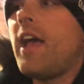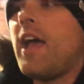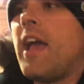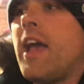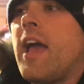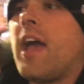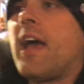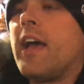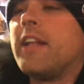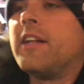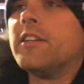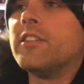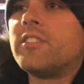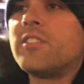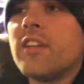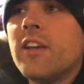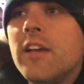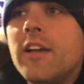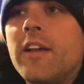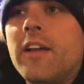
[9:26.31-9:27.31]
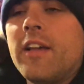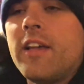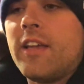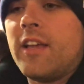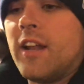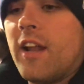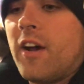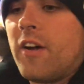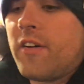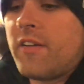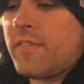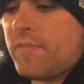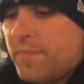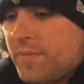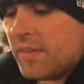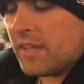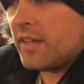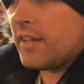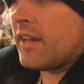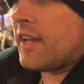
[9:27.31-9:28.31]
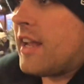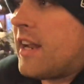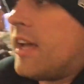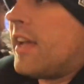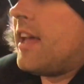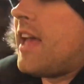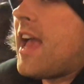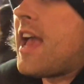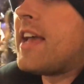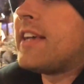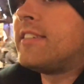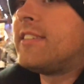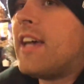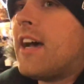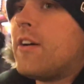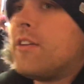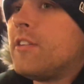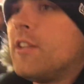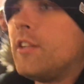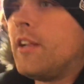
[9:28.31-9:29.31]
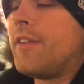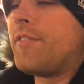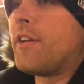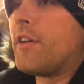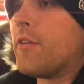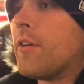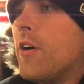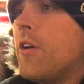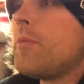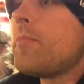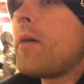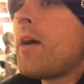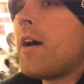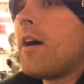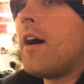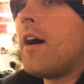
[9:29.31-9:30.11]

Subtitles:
and kind of hangs out in the living room,